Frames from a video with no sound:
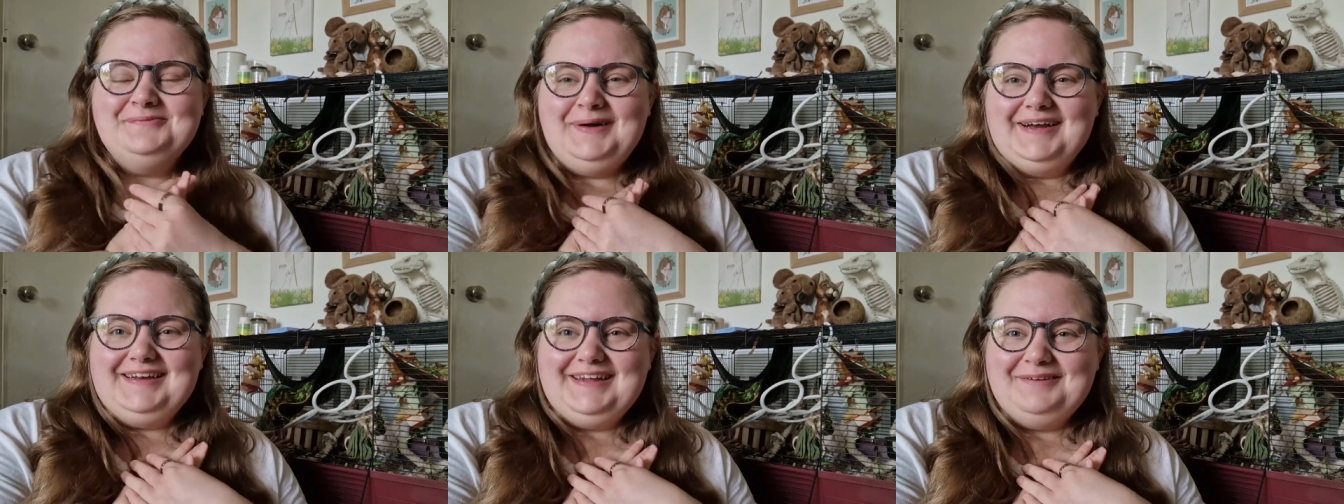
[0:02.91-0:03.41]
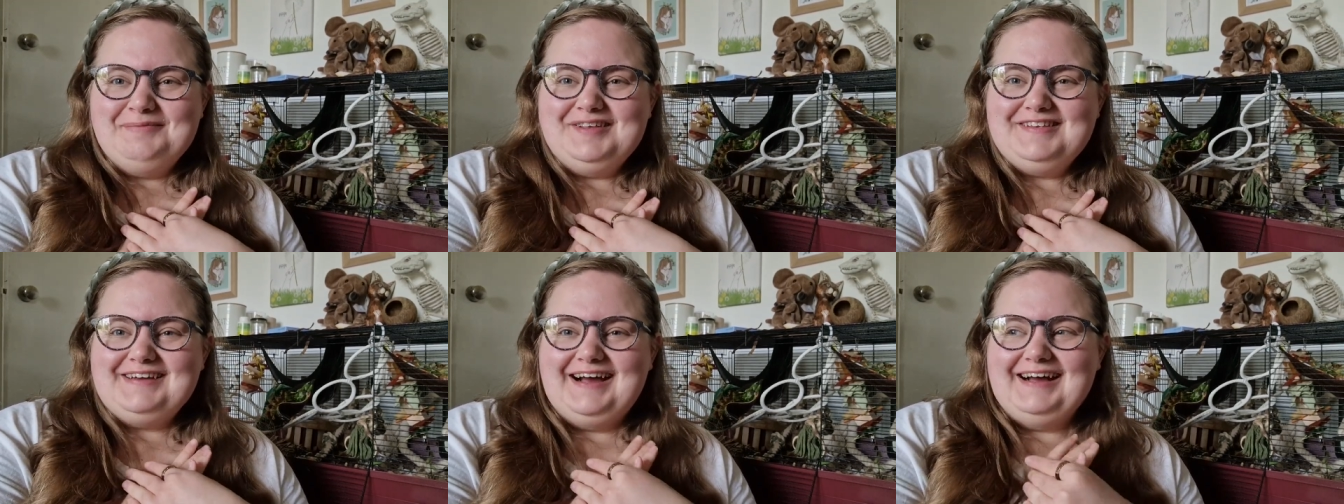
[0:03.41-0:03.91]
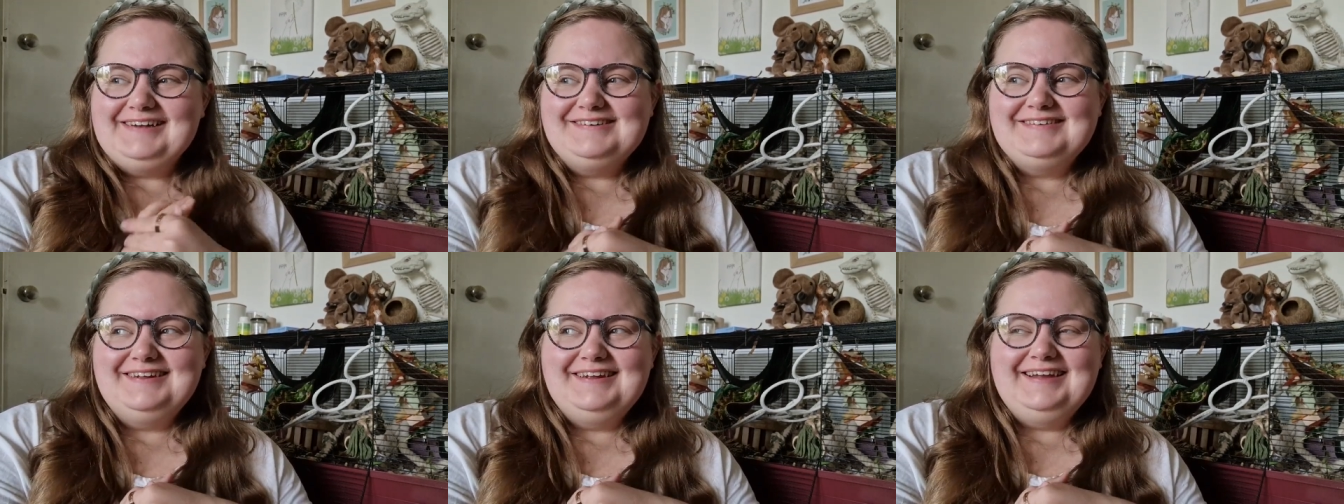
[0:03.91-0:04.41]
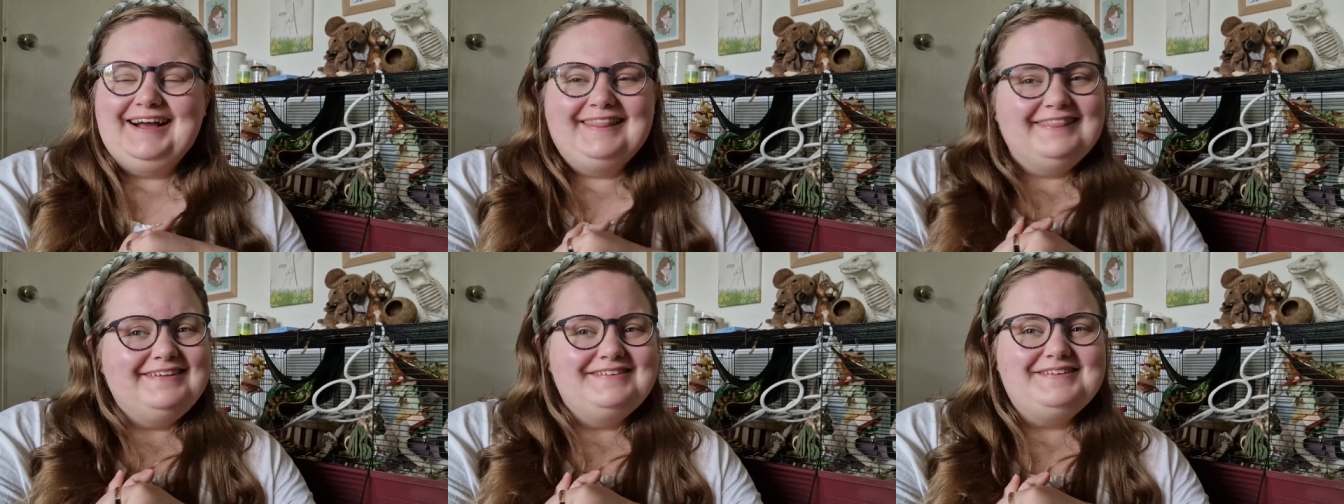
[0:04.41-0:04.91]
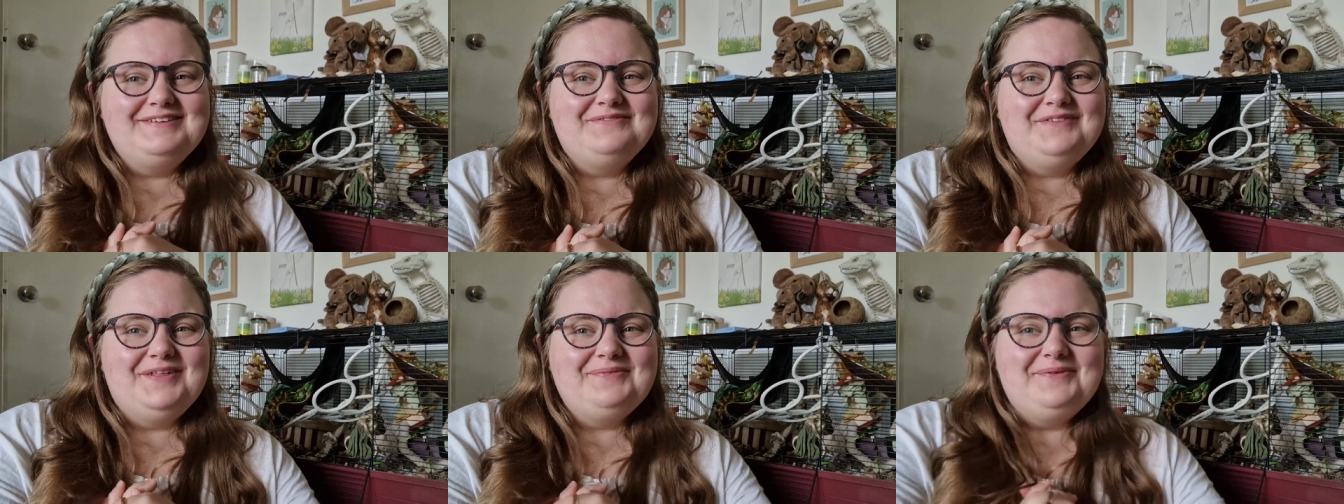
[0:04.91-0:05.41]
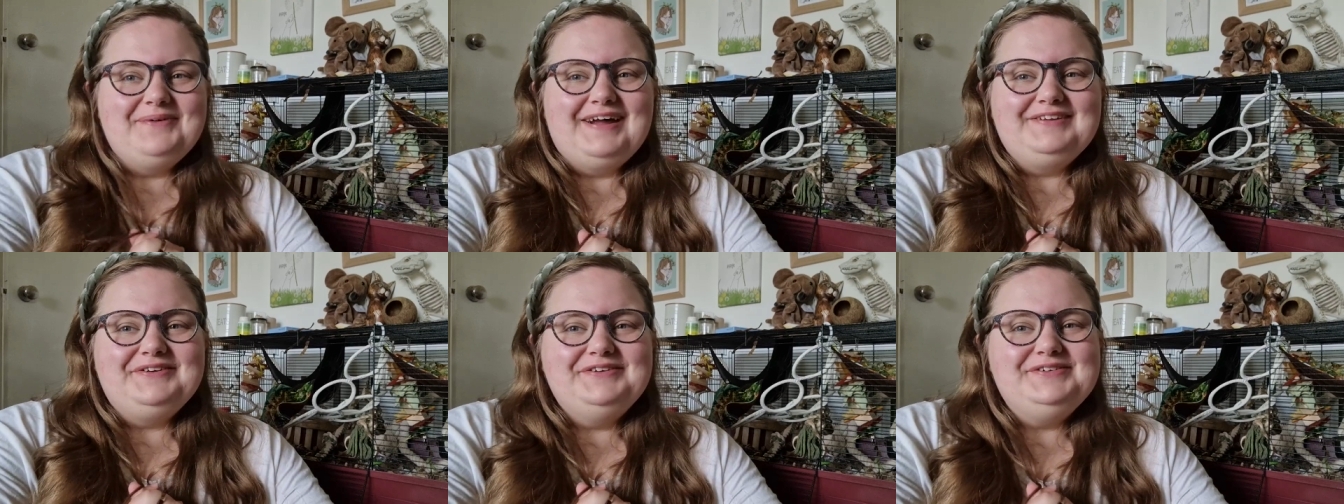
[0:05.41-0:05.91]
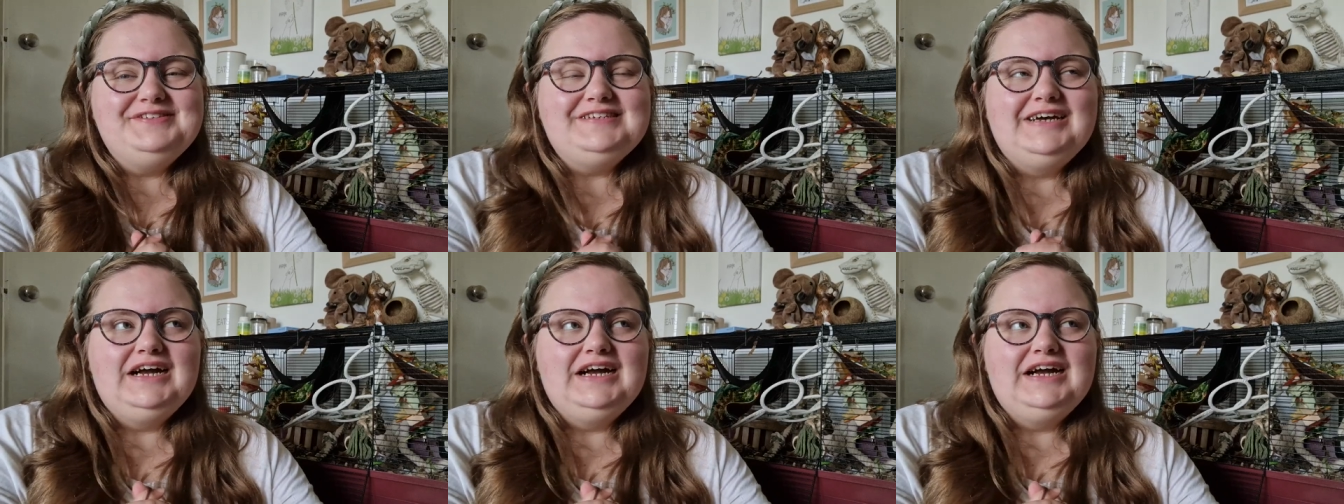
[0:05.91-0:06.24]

My name is Ashley and this is Faithful Rattos.